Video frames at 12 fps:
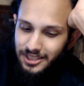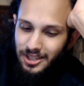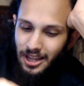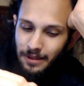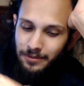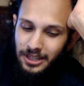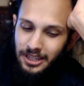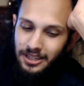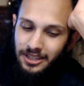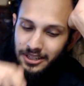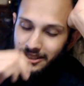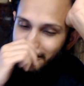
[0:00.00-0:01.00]
heavy
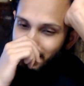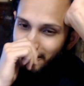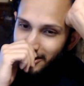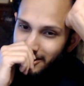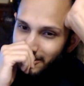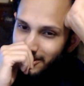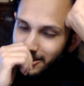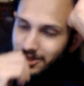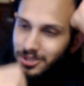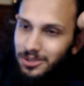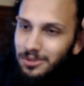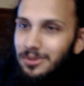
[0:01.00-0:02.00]
hitting as
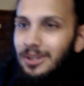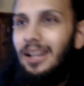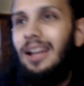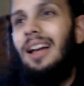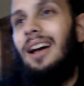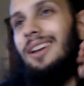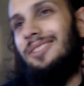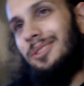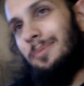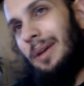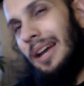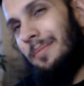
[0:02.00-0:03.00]
these 2, as
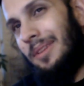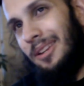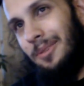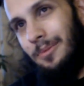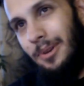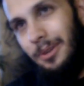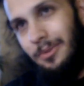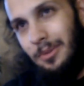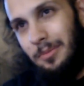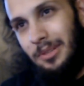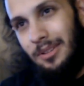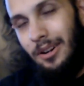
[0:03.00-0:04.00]
the Batman and Wonder
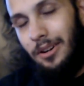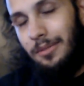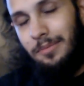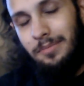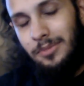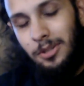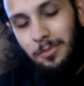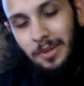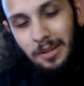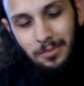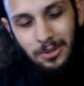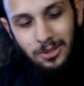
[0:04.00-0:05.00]
Woman or
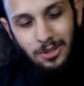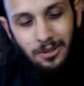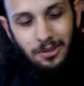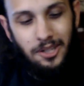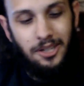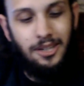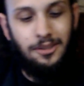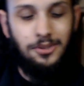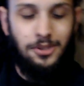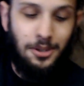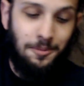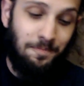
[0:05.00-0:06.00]
Superman books are right now.
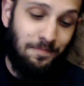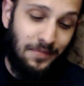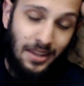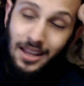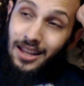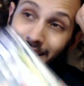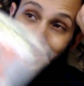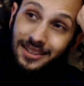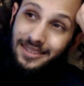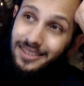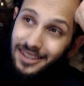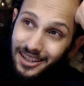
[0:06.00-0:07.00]
So
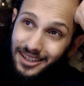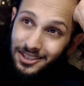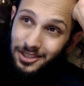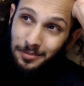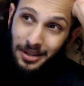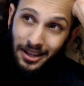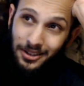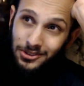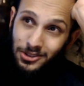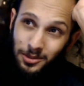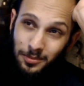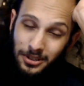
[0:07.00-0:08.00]
yeah, I guess I'm adding
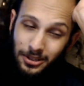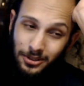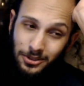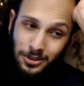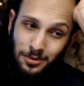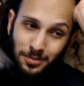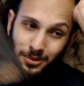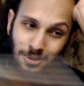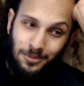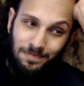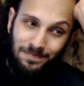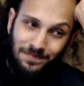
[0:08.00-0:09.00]
Supergirl to the
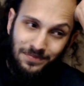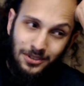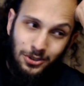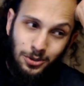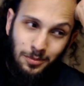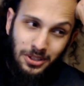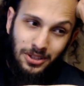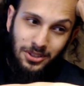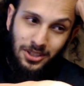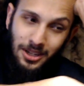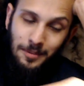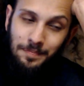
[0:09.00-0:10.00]
poll. Should be a
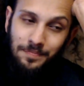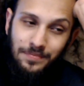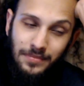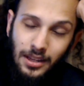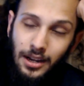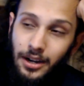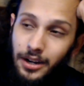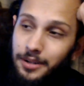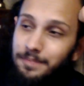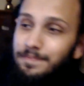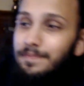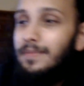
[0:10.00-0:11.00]
good time. All right.